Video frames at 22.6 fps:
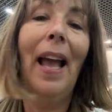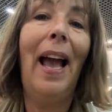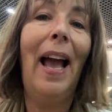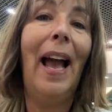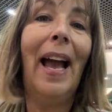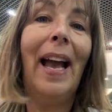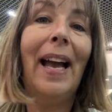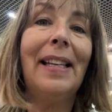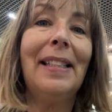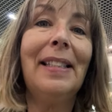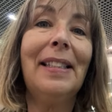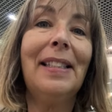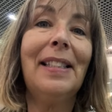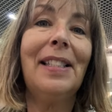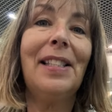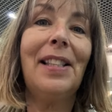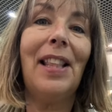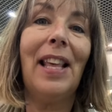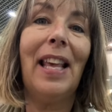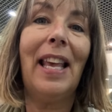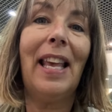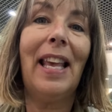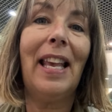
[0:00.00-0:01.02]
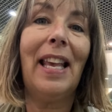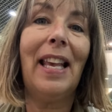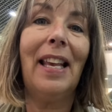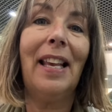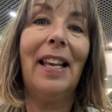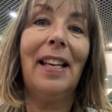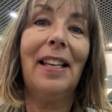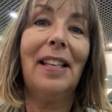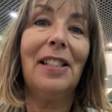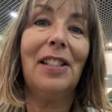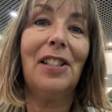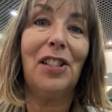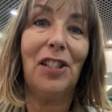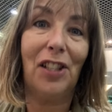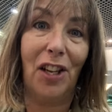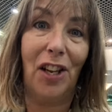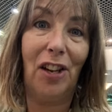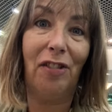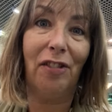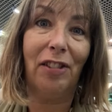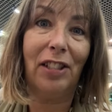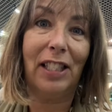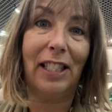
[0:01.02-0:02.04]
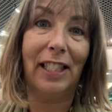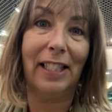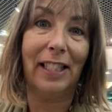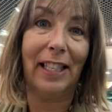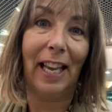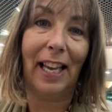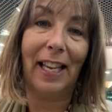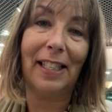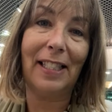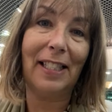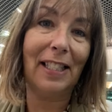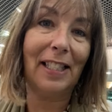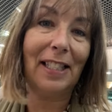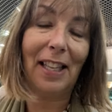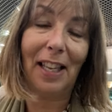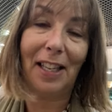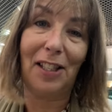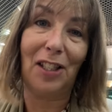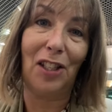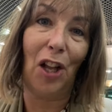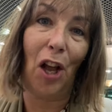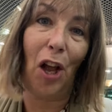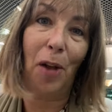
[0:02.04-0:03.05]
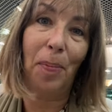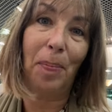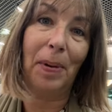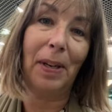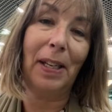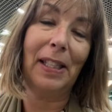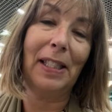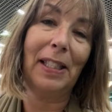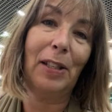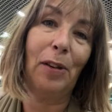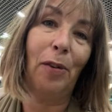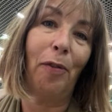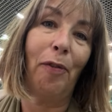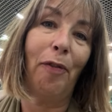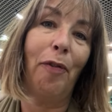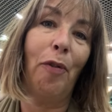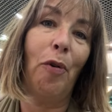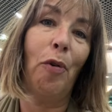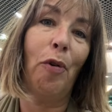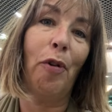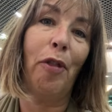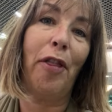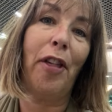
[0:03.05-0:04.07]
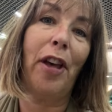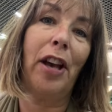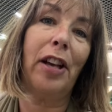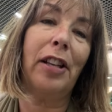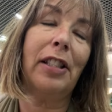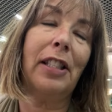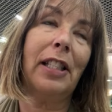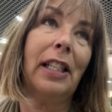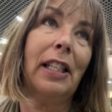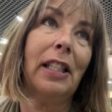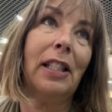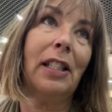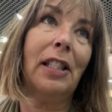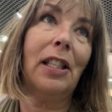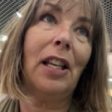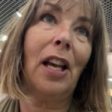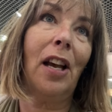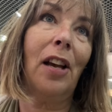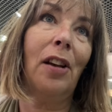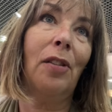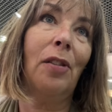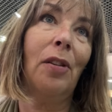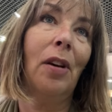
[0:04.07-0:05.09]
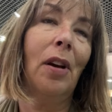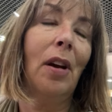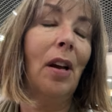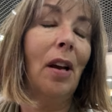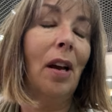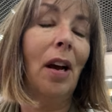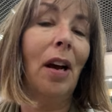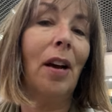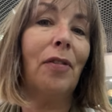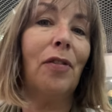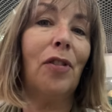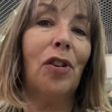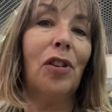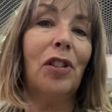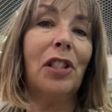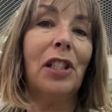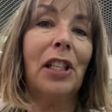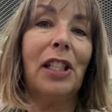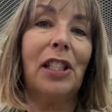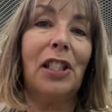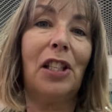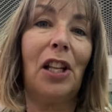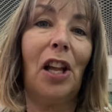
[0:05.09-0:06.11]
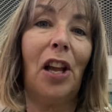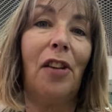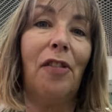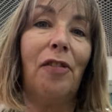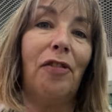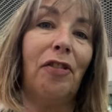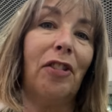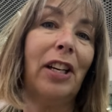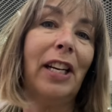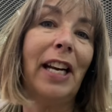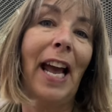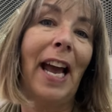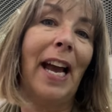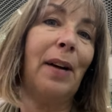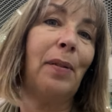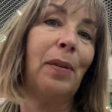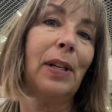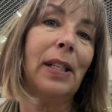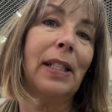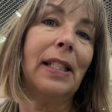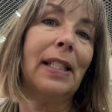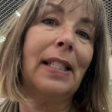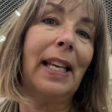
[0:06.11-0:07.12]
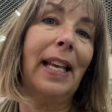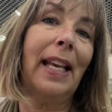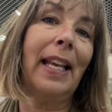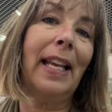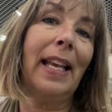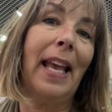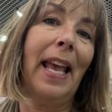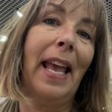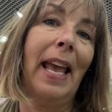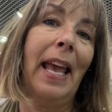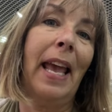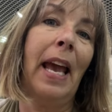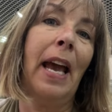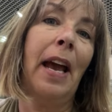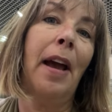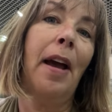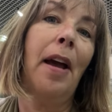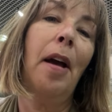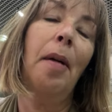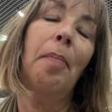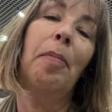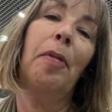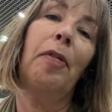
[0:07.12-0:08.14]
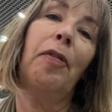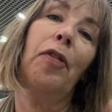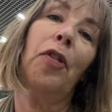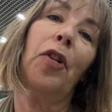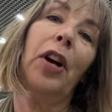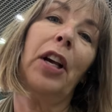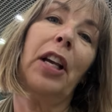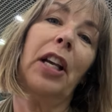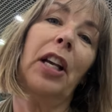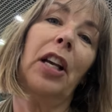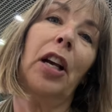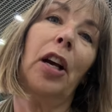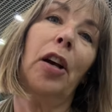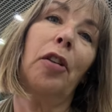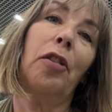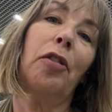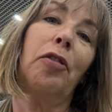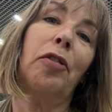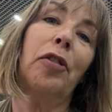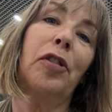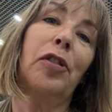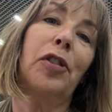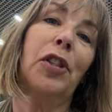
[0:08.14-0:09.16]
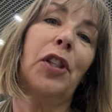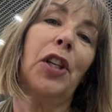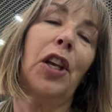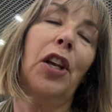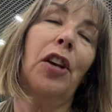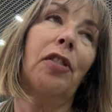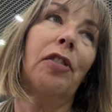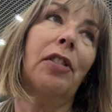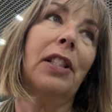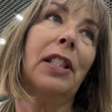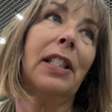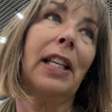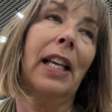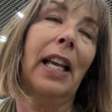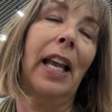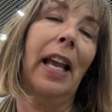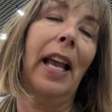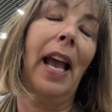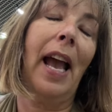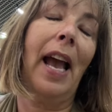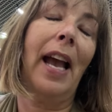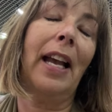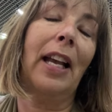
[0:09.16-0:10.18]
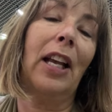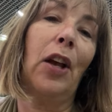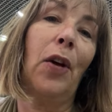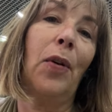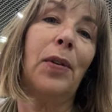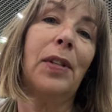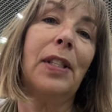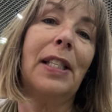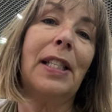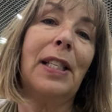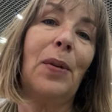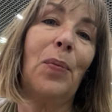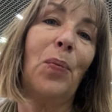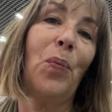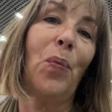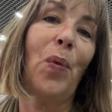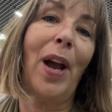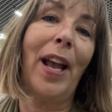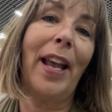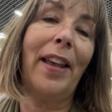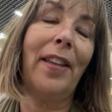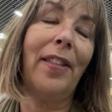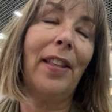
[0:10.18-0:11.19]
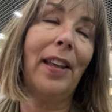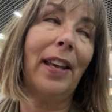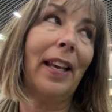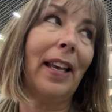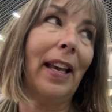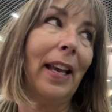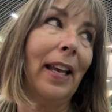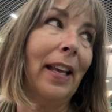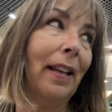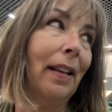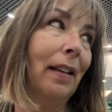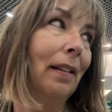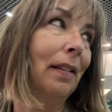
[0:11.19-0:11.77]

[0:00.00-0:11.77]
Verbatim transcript: and the security desk doesn't open until 4.30 so I've got just over an hour sitting here before I can go through security and go and sit and wait at the gate.